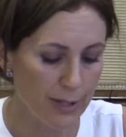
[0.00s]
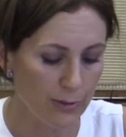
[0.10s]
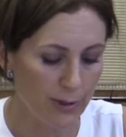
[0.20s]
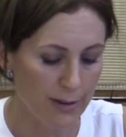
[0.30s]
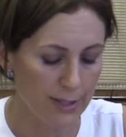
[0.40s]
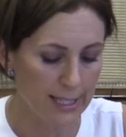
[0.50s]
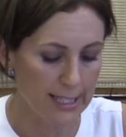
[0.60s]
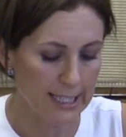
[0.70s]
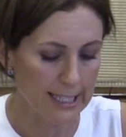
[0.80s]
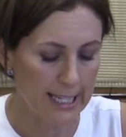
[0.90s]
in
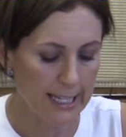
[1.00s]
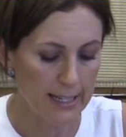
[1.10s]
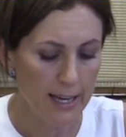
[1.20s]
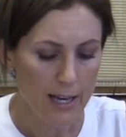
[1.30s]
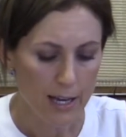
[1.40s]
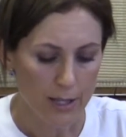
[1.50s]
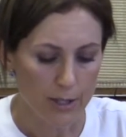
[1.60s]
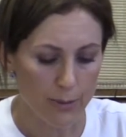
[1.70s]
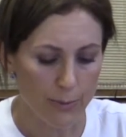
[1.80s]
2016. So